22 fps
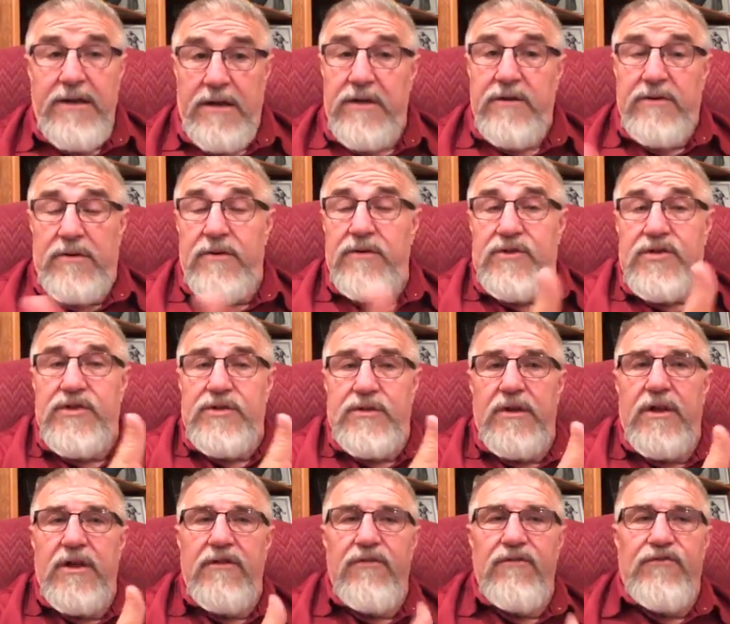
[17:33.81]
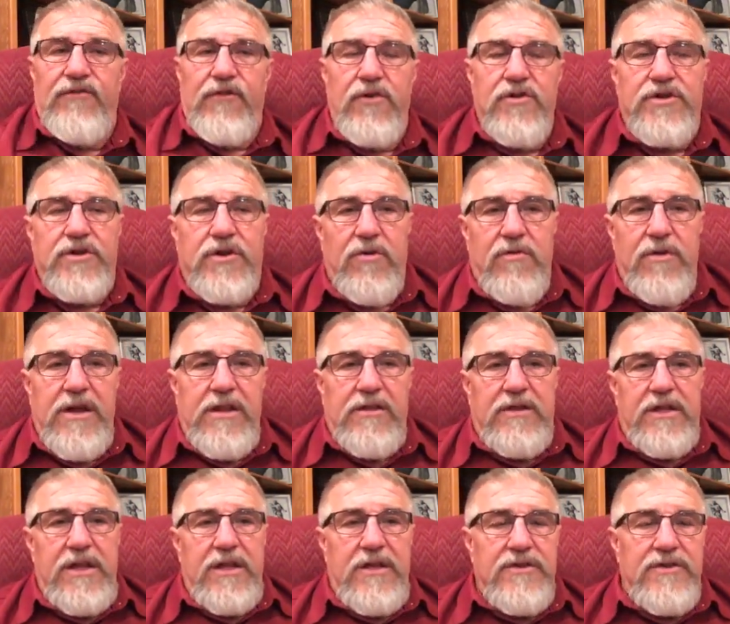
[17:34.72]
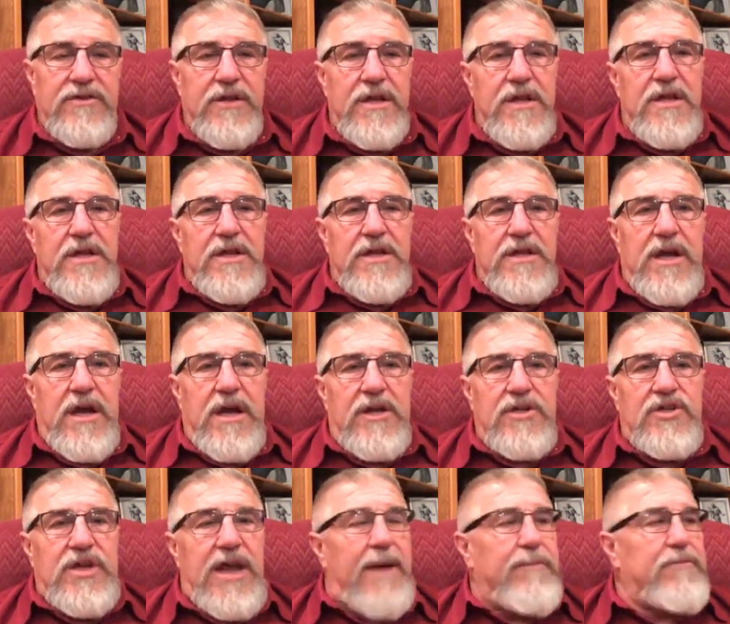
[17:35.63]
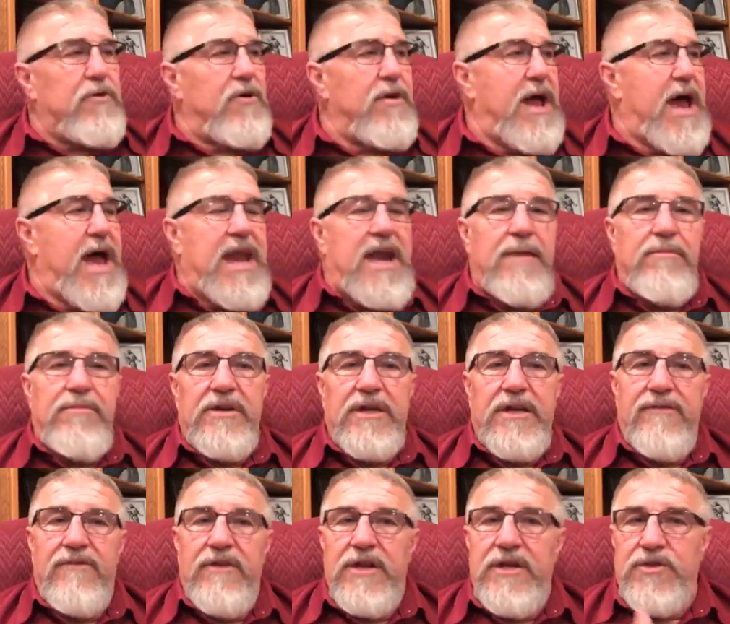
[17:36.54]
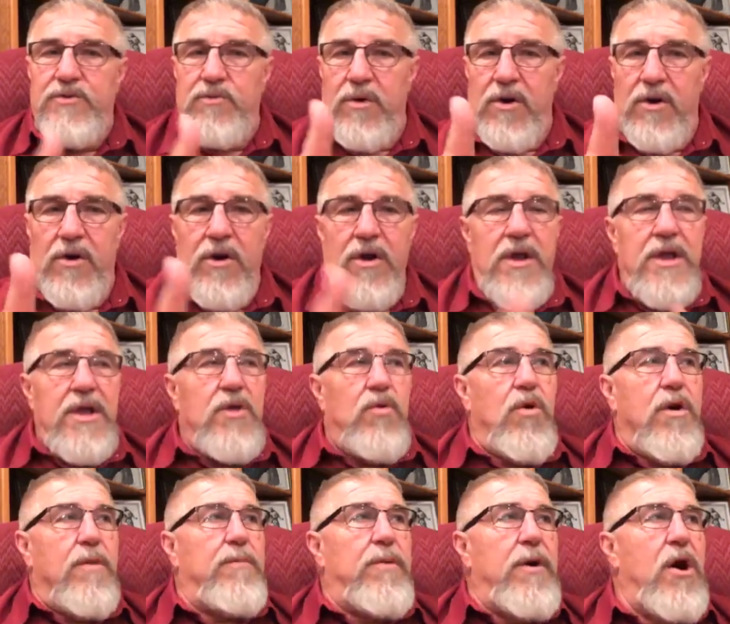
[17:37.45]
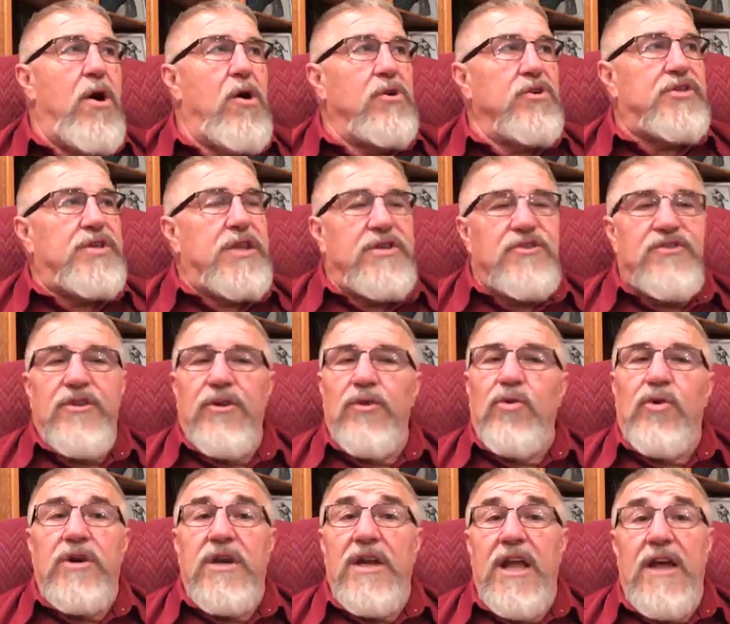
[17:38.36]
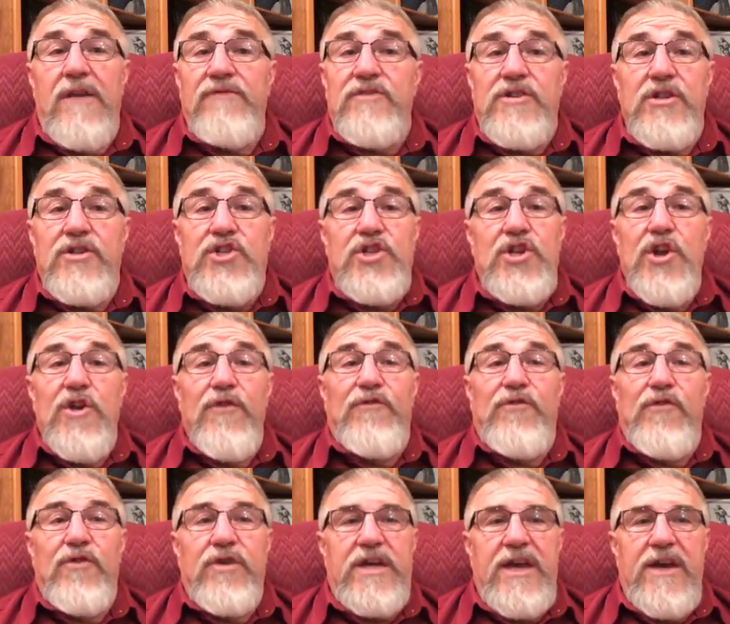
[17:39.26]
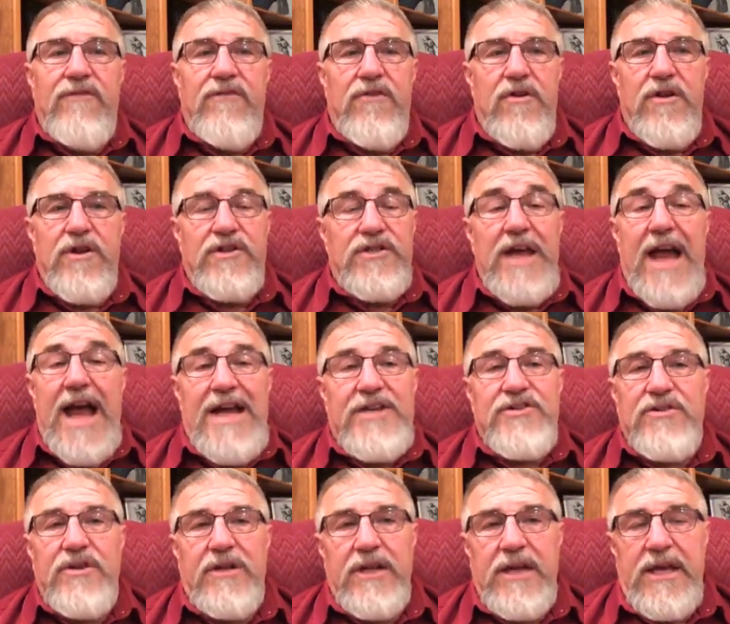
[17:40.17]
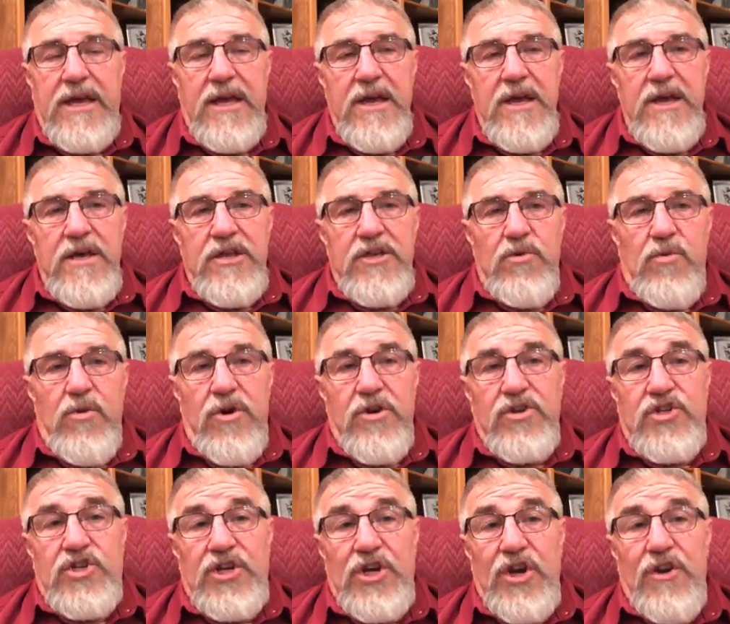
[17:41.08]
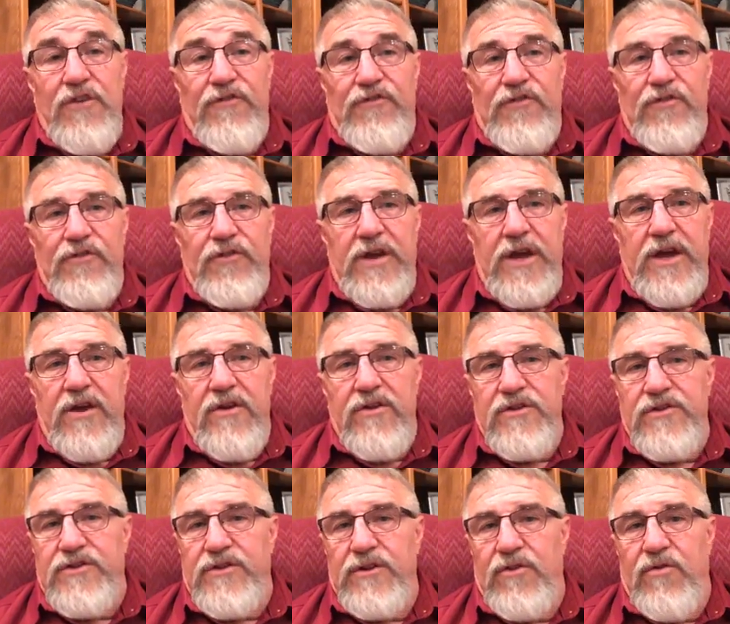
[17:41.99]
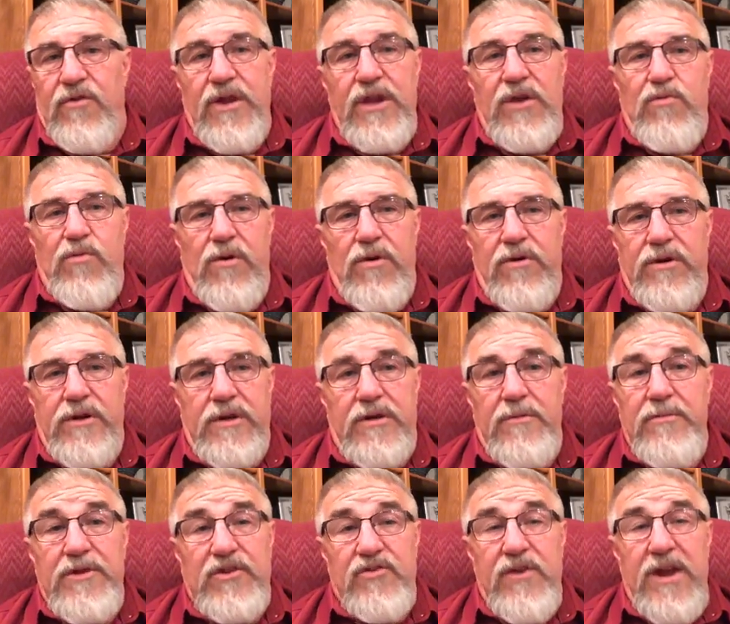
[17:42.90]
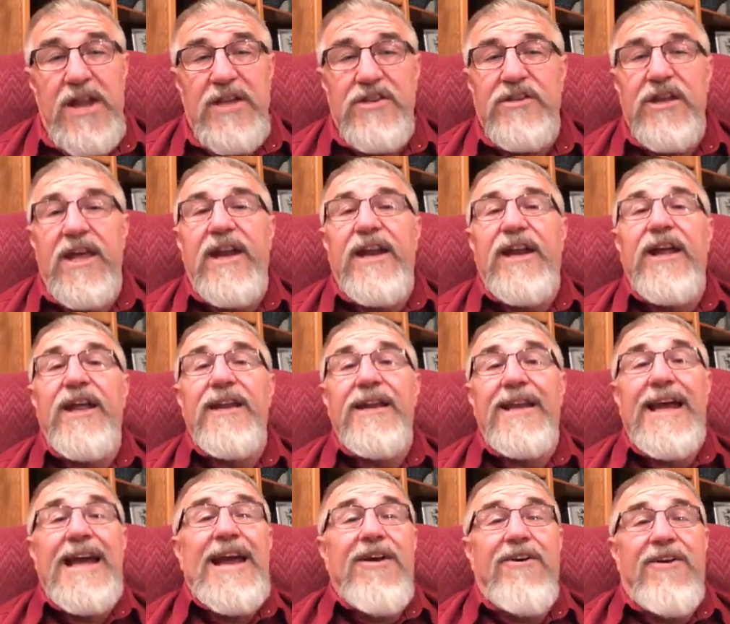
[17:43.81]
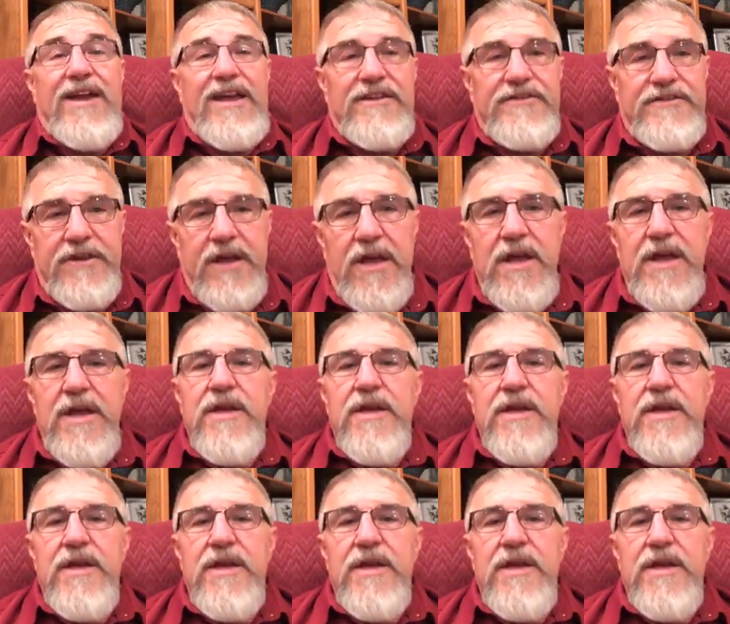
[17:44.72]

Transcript: In, in 1 Corinthians uh, chapter 9, I believe it is, where, where Paul says the Lord loves a cheerful giver. And it's actually the word cheerful there is the Greek word that can be translated hilarious.